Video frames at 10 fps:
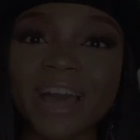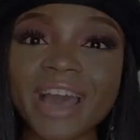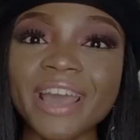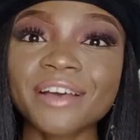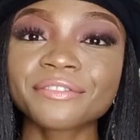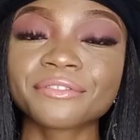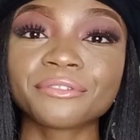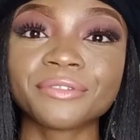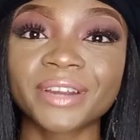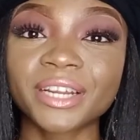I have
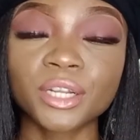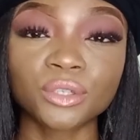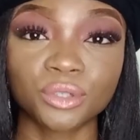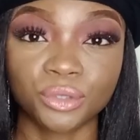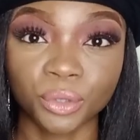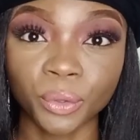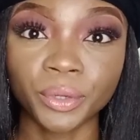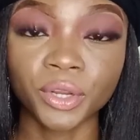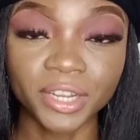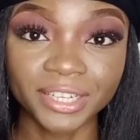read a
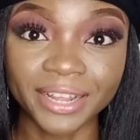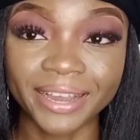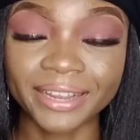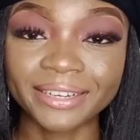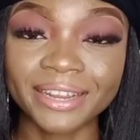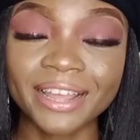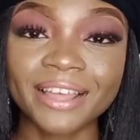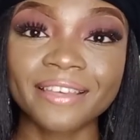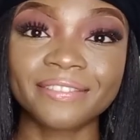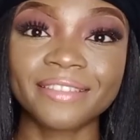story online
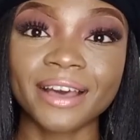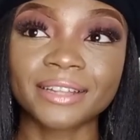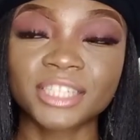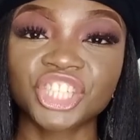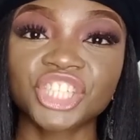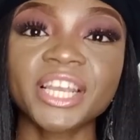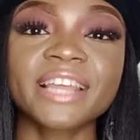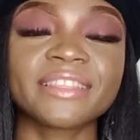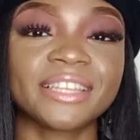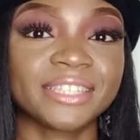that she
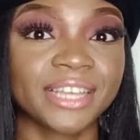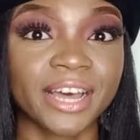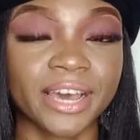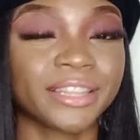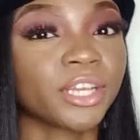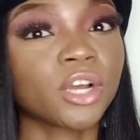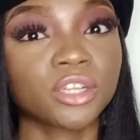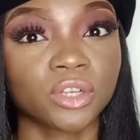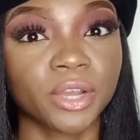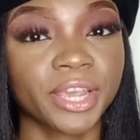and this guy, they
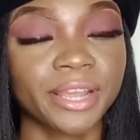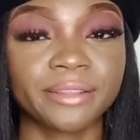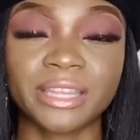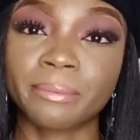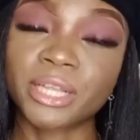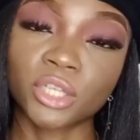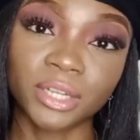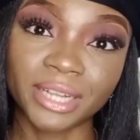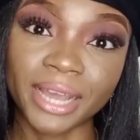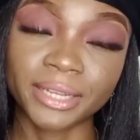got talking, they met
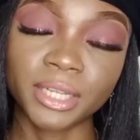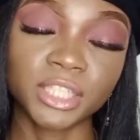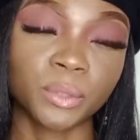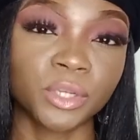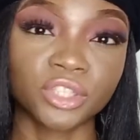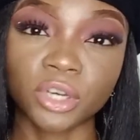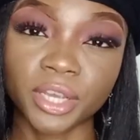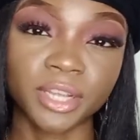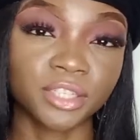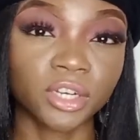online, they were
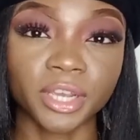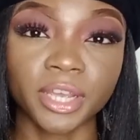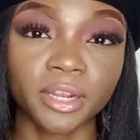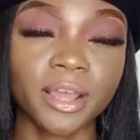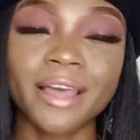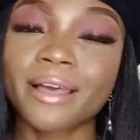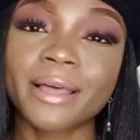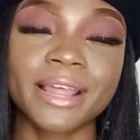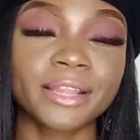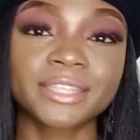talking,
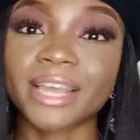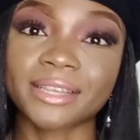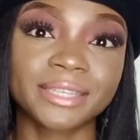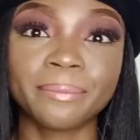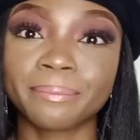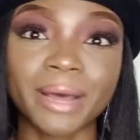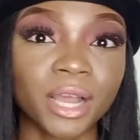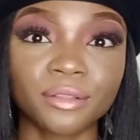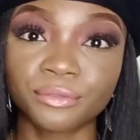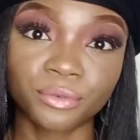texting
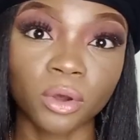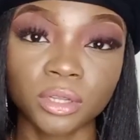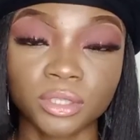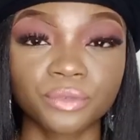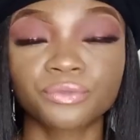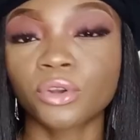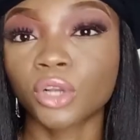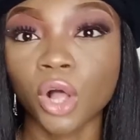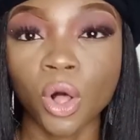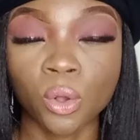back and forth, phone
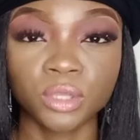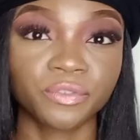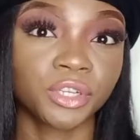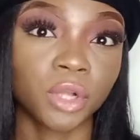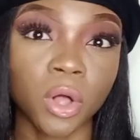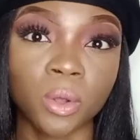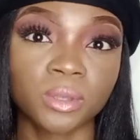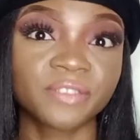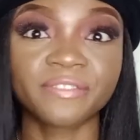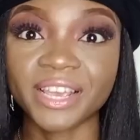calls, video
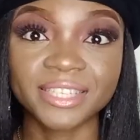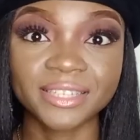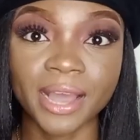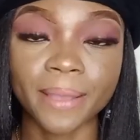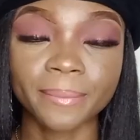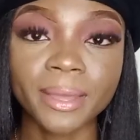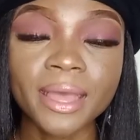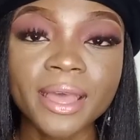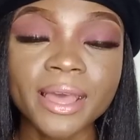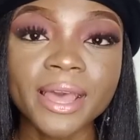calls, FaceTime,
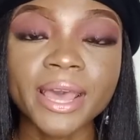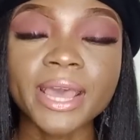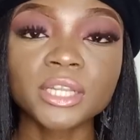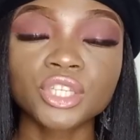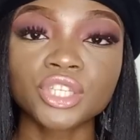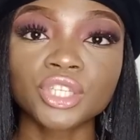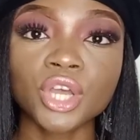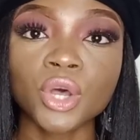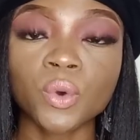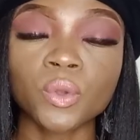and
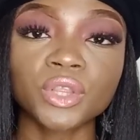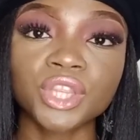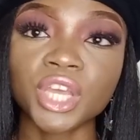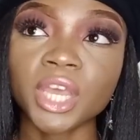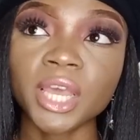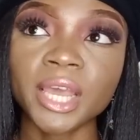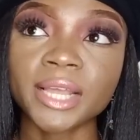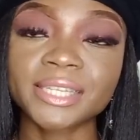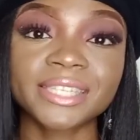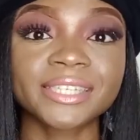so
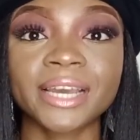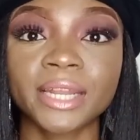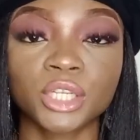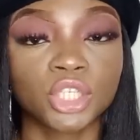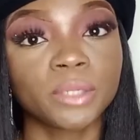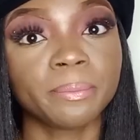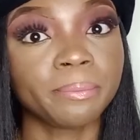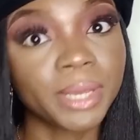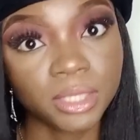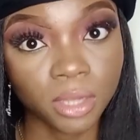they decided to
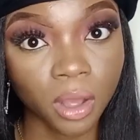meet